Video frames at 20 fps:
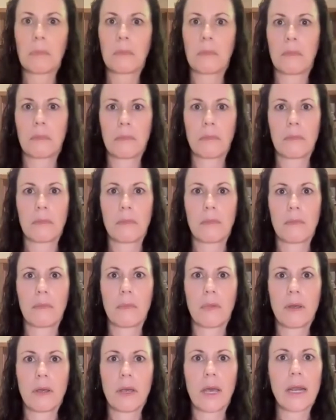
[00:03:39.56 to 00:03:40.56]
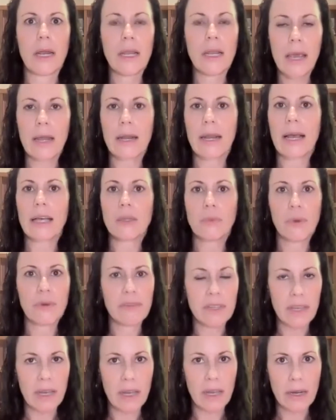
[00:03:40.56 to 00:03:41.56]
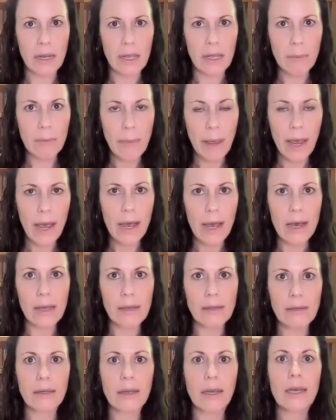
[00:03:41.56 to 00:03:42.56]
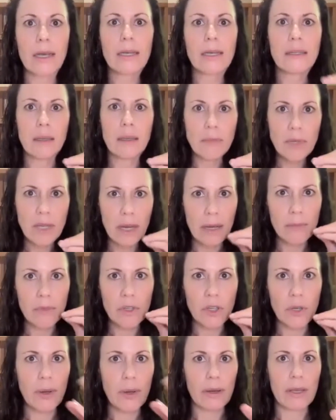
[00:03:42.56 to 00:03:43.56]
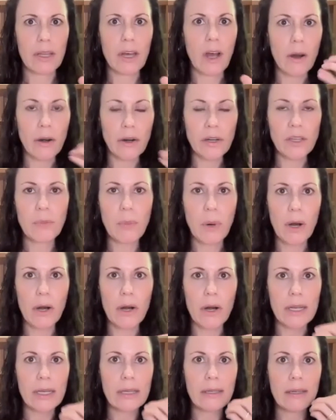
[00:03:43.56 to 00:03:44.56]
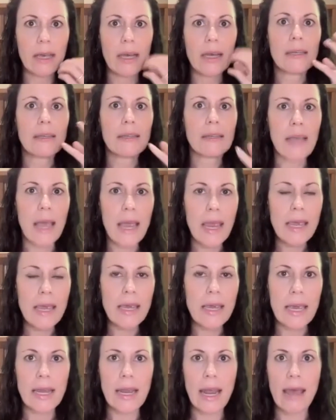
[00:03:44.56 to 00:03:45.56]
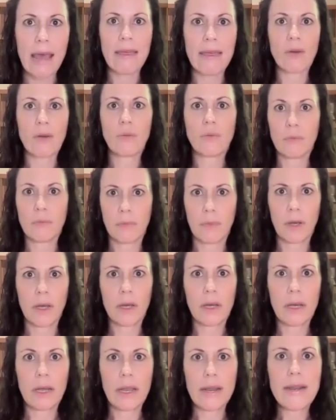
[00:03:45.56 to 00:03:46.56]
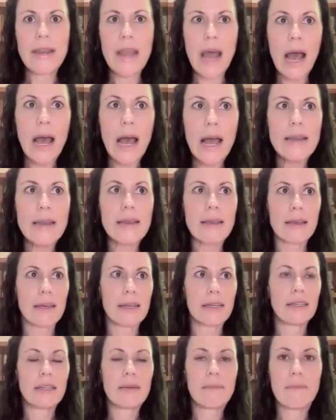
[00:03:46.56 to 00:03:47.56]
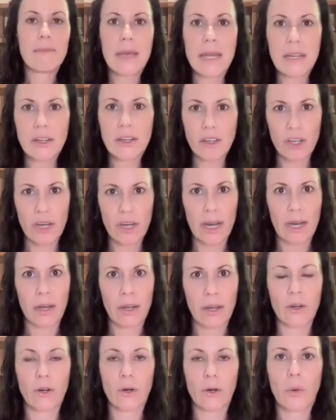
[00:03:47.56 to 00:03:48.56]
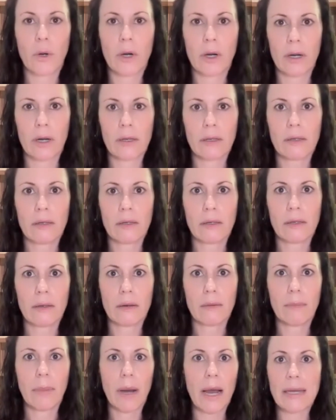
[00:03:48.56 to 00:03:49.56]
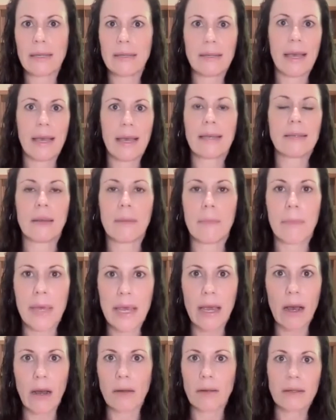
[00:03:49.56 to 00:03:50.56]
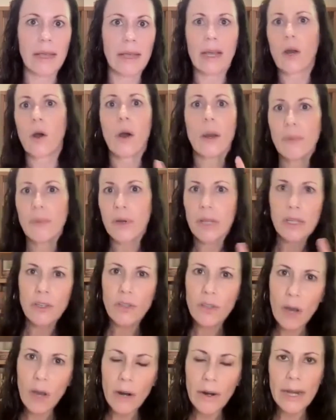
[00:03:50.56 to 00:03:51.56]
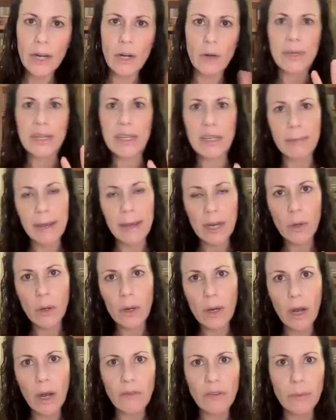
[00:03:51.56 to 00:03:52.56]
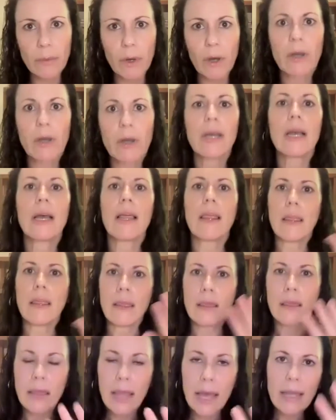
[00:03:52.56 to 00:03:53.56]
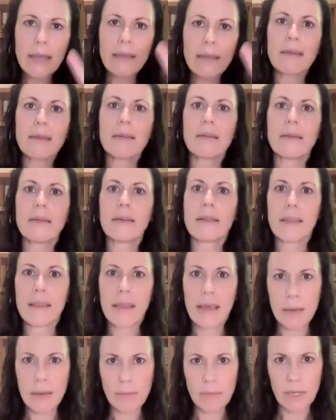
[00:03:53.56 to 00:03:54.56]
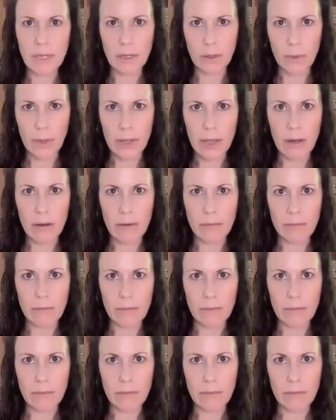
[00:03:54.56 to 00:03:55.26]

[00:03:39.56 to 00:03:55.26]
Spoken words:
And again, as we've said in the past, sometimes the hardest part is saying it and then not diminishing your words by saying something else, like, oh, I'm really sorry, I don't mean to make you uncomfortable. Let them deal with it.